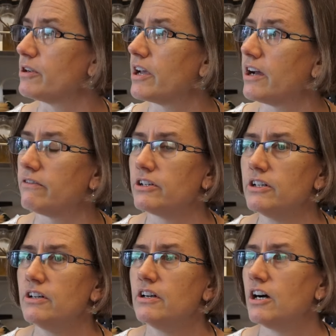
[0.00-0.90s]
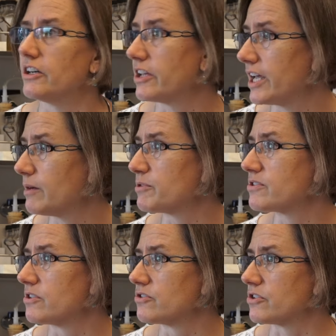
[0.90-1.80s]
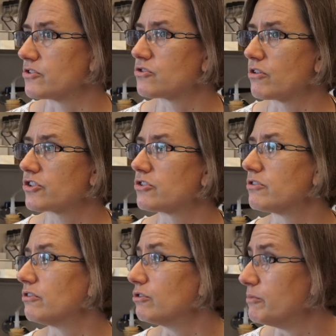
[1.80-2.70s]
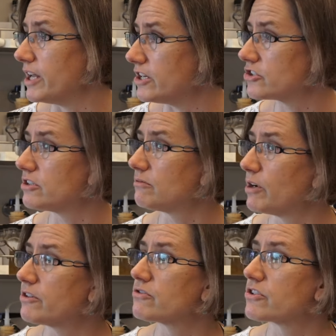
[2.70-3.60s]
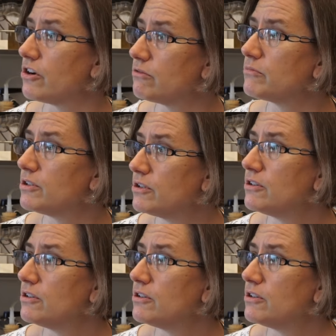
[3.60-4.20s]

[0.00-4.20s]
We have on campus, there's a structured illumination microscope,